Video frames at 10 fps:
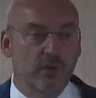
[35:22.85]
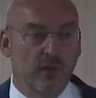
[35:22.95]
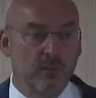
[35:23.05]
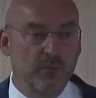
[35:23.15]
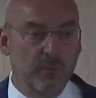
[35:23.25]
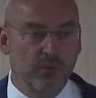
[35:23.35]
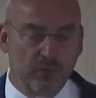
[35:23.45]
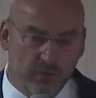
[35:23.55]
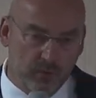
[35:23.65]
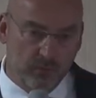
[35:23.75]
the
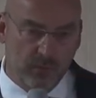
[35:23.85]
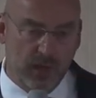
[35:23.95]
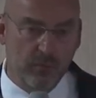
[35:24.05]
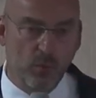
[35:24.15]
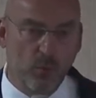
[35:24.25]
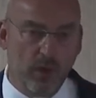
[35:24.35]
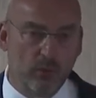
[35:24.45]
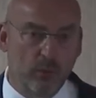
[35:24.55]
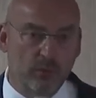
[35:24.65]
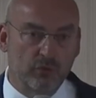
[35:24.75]
people became
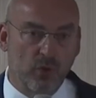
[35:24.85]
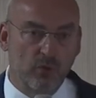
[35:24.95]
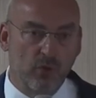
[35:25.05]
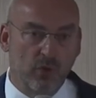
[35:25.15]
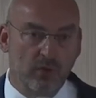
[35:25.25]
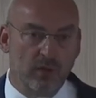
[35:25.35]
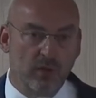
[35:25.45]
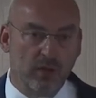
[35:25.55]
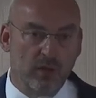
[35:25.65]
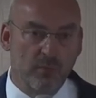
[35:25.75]
aware of what was going on
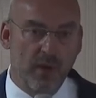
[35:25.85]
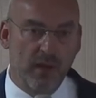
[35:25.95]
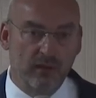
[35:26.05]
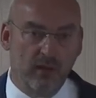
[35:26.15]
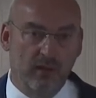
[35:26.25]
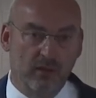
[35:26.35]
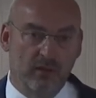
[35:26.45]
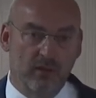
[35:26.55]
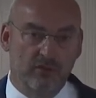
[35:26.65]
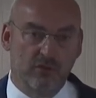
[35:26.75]
in the banking
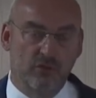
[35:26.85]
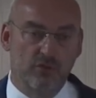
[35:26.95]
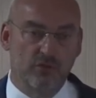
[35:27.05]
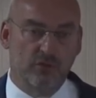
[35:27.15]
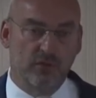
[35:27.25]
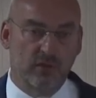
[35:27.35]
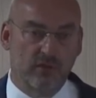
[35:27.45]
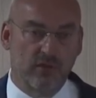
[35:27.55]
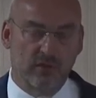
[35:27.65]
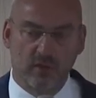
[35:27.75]
institutions. And
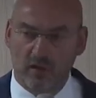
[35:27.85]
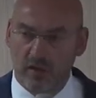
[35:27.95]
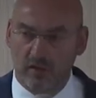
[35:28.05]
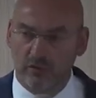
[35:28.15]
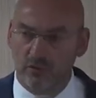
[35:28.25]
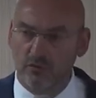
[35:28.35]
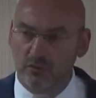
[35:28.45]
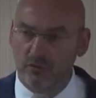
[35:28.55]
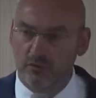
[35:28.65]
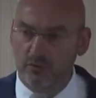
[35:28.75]
they said,
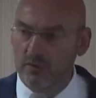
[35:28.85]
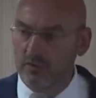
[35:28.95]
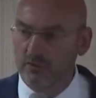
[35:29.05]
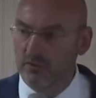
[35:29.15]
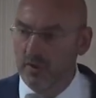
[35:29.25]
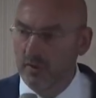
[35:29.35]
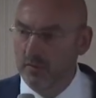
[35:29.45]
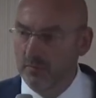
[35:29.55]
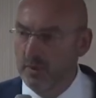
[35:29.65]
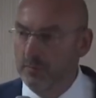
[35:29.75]
do these
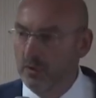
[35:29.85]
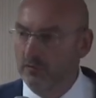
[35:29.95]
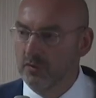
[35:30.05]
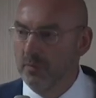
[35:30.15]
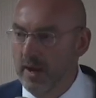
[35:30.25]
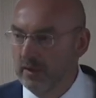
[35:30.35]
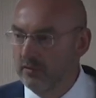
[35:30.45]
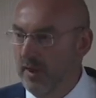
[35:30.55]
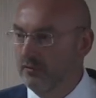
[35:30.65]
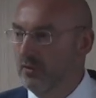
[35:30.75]
people, the
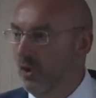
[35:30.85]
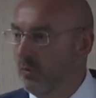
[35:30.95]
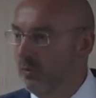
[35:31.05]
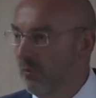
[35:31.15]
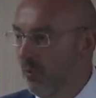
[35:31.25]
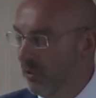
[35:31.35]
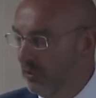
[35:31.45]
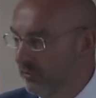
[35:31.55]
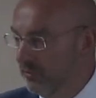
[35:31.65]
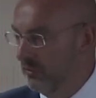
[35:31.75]
banks, have no
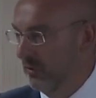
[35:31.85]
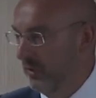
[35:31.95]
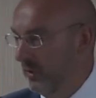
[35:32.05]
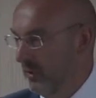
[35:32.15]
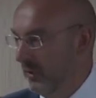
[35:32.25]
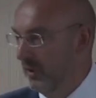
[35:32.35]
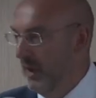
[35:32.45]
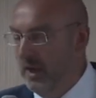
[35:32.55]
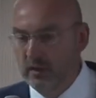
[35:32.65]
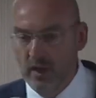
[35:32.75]
morals
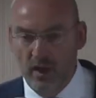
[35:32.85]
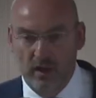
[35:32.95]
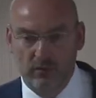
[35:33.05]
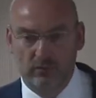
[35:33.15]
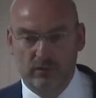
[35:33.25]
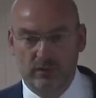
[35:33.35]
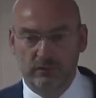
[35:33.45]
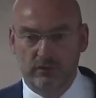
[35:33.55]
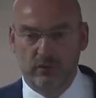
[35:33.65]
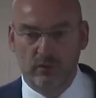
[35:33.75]
anyhow?
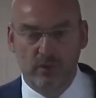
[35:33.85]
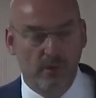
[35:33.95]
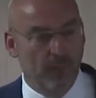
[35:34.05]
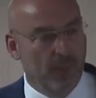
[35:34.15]
Right? So